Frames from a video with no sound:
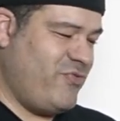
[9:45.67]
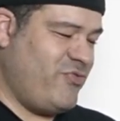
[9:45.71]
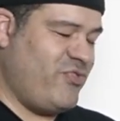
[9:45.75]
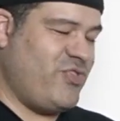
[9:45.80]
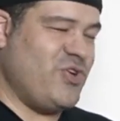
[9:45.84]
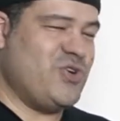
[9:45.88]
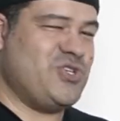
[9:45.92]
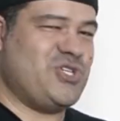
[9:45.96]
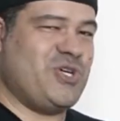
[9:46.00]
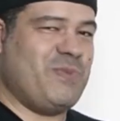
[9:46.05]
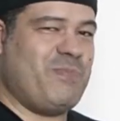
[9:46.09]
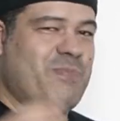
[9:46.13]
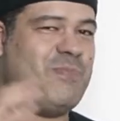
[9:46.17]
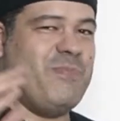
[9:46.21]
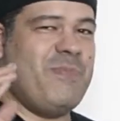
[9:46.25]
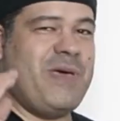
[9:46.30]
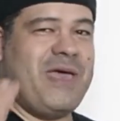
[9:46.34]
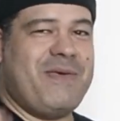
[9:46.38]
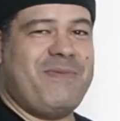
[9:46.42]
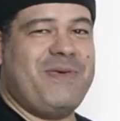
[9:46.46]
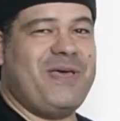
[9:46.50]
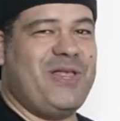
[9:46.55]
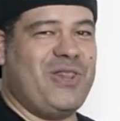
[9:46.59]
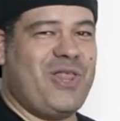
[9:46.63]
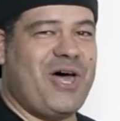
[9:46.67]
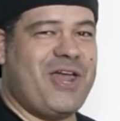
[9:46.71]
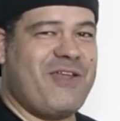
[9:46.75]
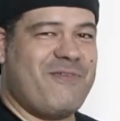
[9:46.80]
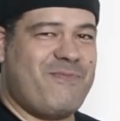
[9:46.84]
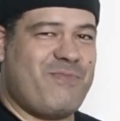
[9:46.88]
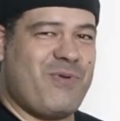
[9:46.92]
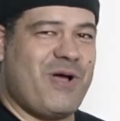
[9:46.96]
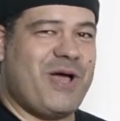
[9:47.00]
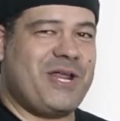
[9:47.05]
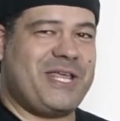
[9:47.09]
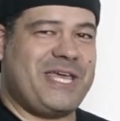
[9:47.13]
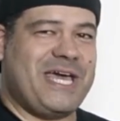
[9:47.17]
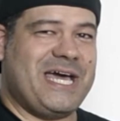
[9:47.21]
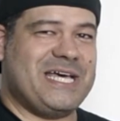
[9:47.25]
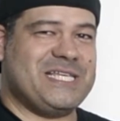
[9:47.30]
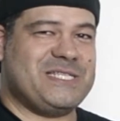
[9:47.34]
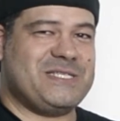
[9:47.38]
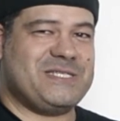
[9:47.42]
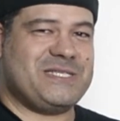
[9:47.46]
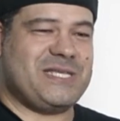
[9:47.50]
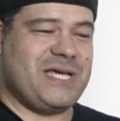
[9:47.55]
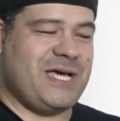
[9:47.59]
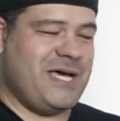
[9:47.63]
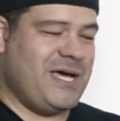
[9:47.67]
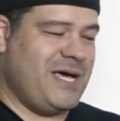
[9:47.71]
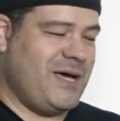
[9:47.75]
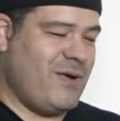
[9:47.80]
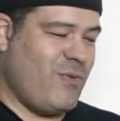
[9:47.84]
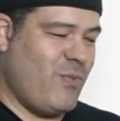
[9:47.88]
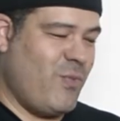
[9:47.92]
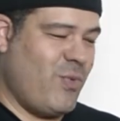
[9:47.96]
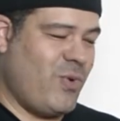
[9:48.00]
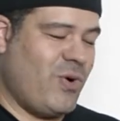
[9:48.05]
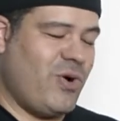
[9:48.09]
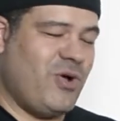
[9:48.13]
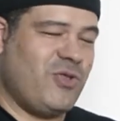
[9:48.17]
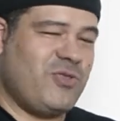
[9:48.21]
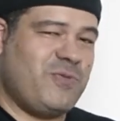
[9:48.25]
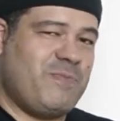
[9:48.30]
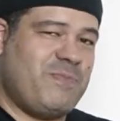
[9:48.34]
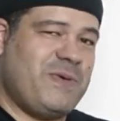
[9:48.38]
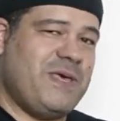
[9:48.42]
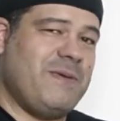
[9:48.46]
There's maybe a lot of broadcast world